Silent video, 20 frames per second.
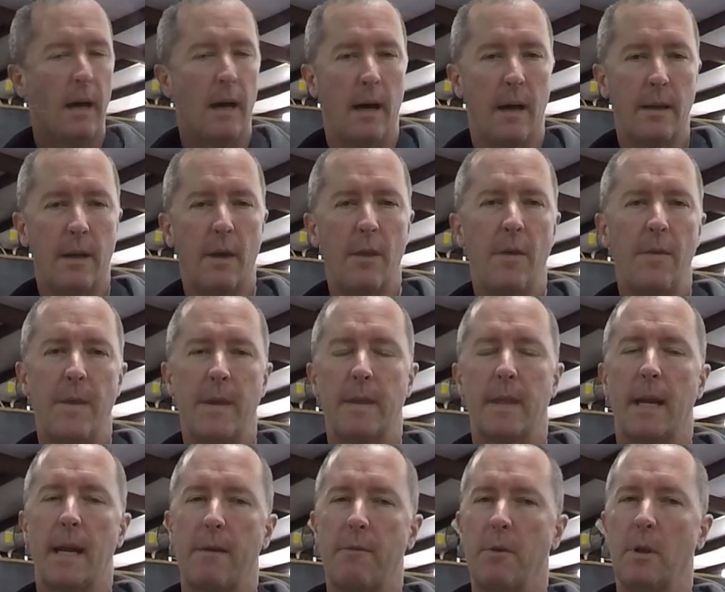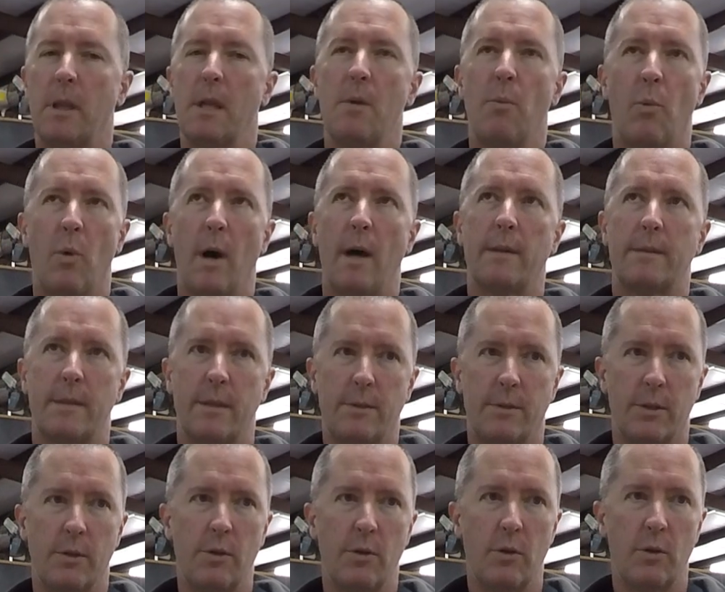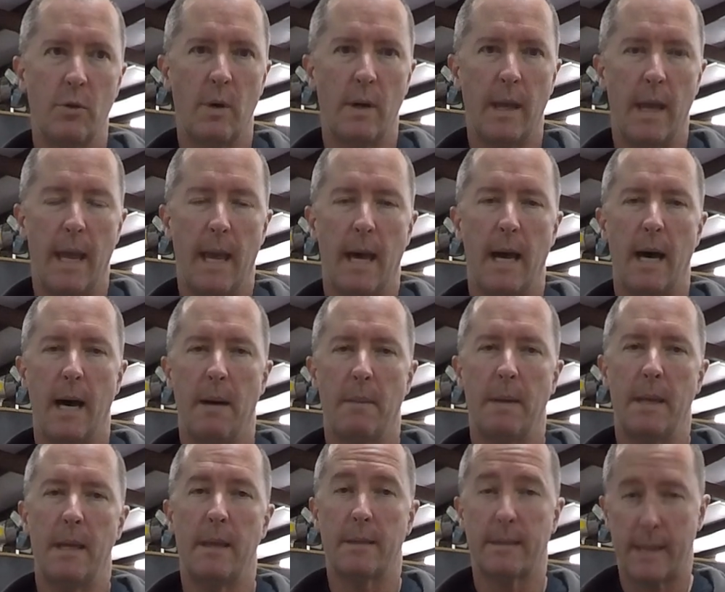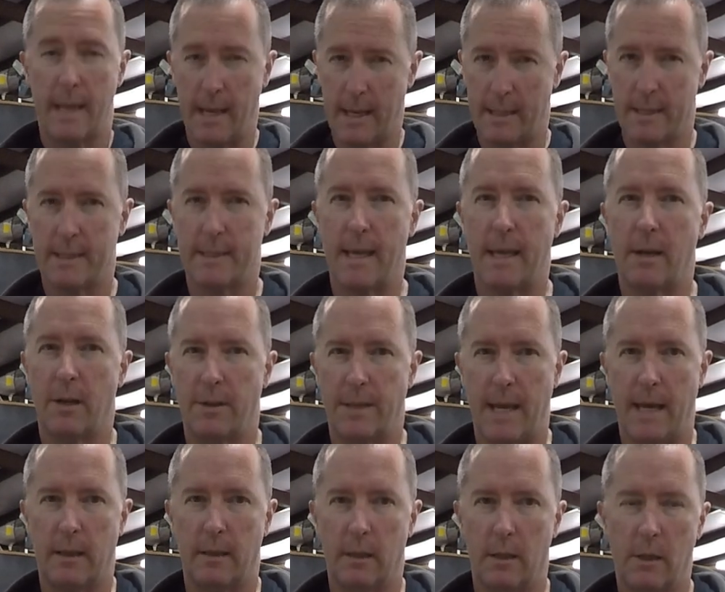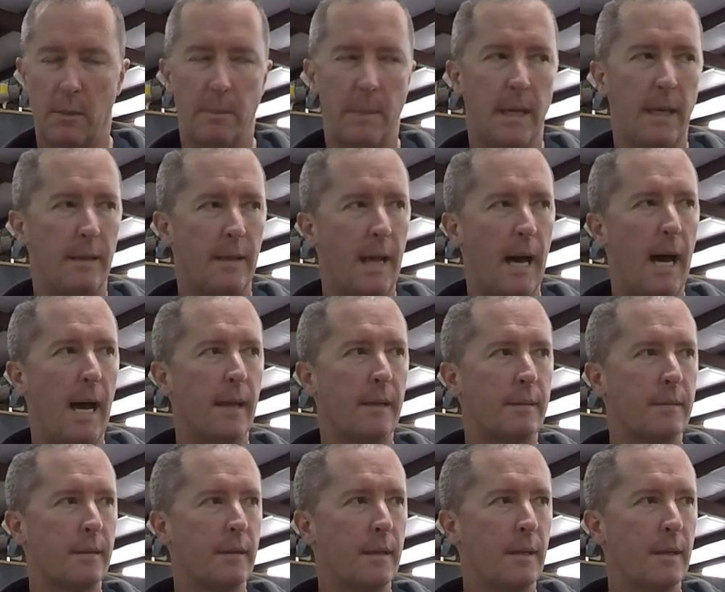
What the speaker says: Another thing that I really want to do is kind of settle down a little bit, not